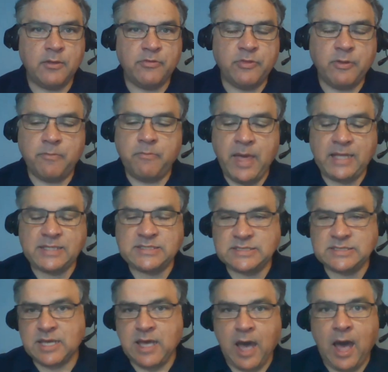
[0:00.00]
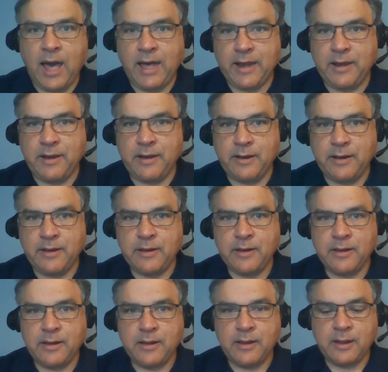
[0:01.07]
the Mets got
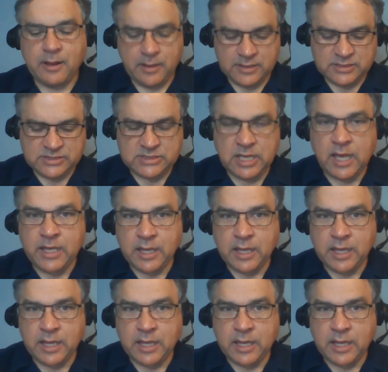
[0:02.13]
Cy